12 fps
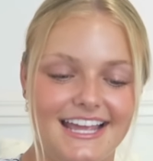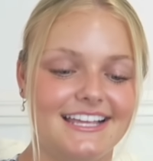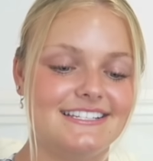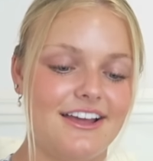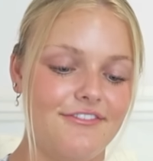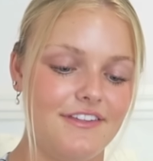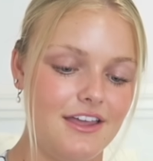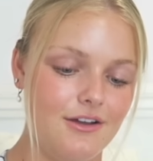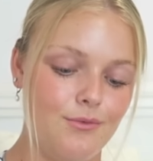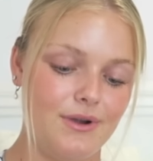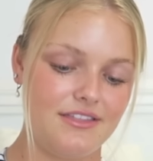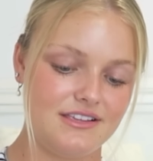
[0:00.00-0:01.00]
I can definitely
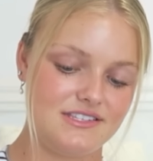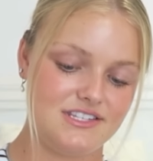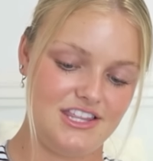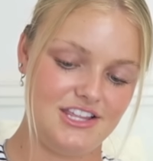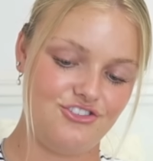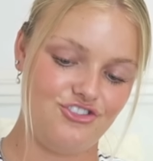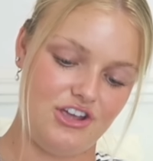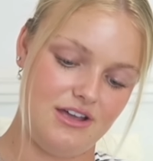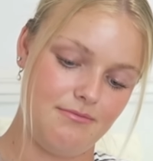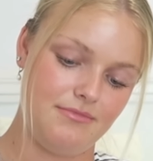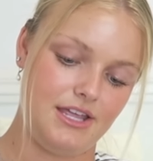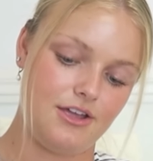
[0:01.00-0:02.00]
wear this to the
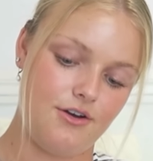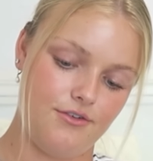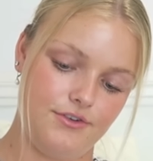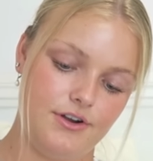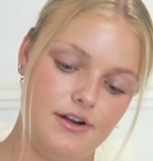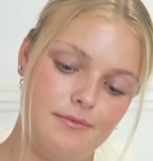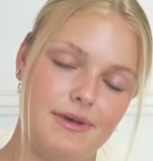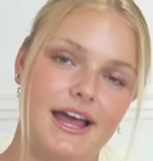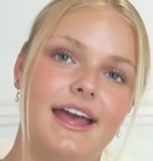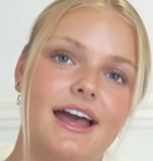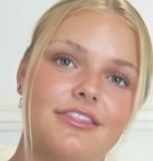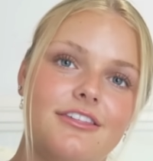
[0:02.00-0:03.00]
gym, like over my
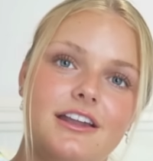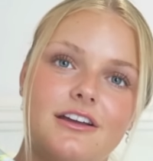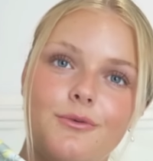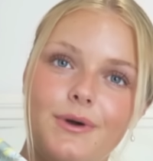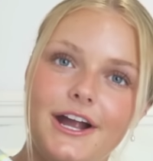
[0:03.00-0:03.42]
athletic